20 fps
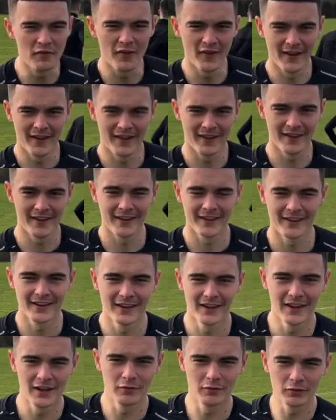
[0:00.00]

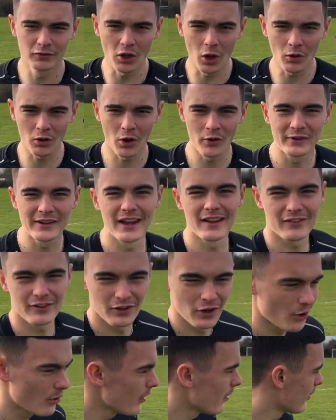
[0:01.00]
If you don't know, get to
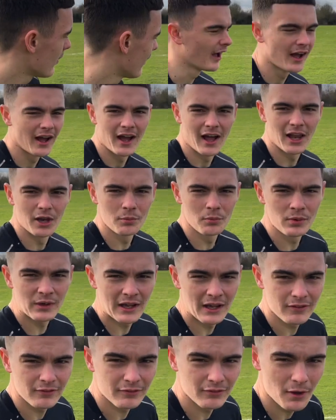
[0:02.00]
know. And then we're
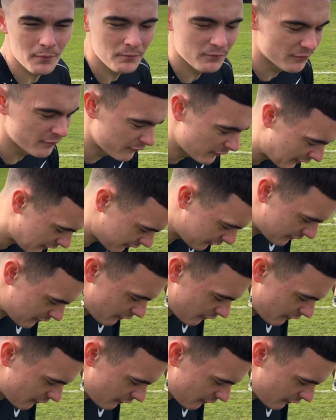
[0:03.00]
getting some finishing,